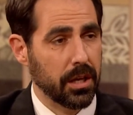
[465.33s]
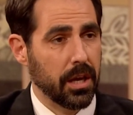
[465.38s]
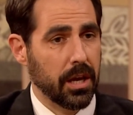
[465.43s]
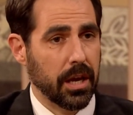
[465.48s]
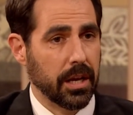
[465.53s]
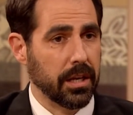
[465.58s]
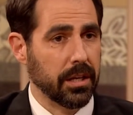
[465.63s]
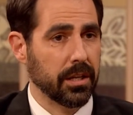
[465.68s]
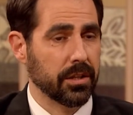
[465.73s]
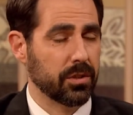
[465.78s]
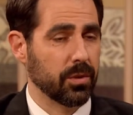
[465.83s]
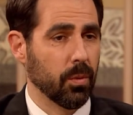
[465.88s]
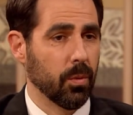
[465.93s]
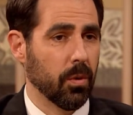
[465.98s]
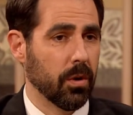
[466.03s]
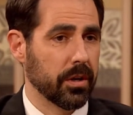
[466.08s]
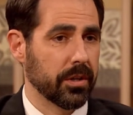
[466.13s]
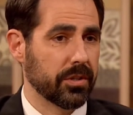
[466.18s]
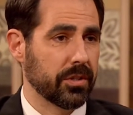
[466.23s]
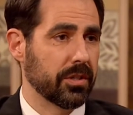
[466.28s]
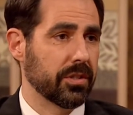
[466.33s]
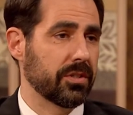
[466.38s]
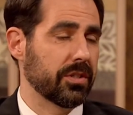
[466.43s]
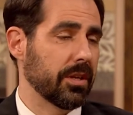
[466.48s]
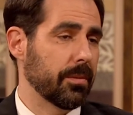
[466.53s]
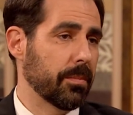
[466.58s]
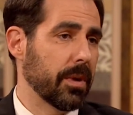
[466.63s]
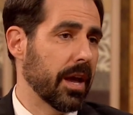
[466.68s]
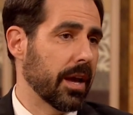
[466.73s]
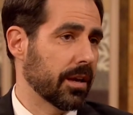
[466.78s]
and he doesn't want us to
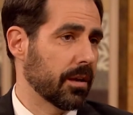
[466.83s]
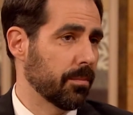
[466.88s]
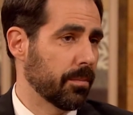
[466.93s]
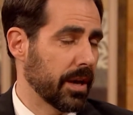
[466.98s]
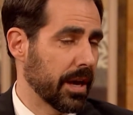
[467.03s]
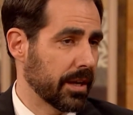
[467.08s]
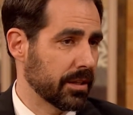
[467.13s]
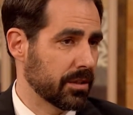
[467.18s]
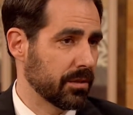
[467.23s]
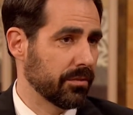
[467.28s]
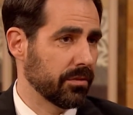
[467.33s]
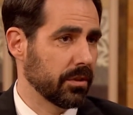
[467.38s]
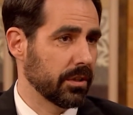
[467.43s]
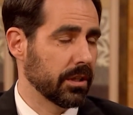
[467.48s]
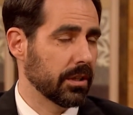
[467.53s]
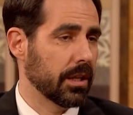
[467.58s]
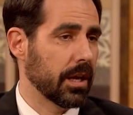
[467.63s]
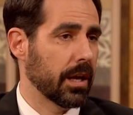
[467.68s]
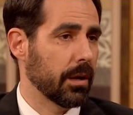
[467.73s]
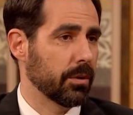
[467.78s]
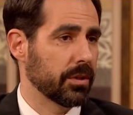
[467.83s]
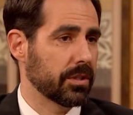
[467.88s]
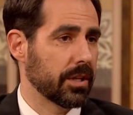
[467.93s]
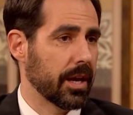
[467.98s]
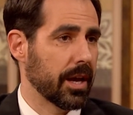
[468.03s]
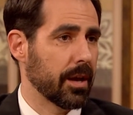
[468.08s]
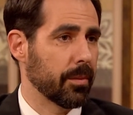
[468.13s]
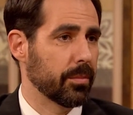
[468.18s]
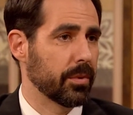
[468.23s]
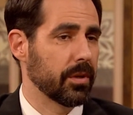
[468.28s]
sit back and passively allow it to
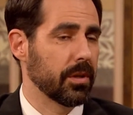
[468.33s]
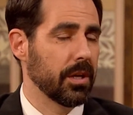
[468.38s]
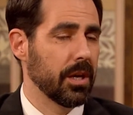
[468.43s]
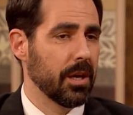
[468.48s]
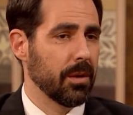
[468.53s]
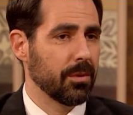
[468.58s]
happen.